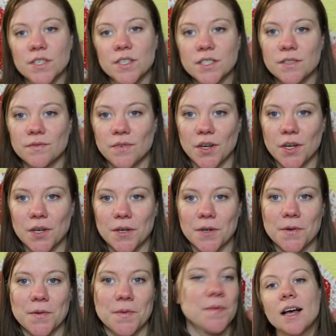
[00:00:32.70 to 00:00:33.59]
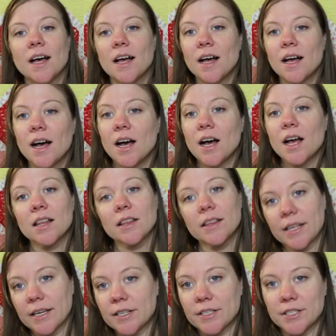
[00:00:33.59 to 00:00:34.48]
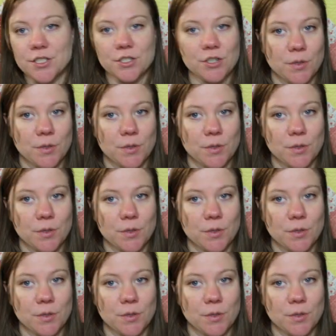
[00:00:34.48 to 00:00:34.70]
First of all, link in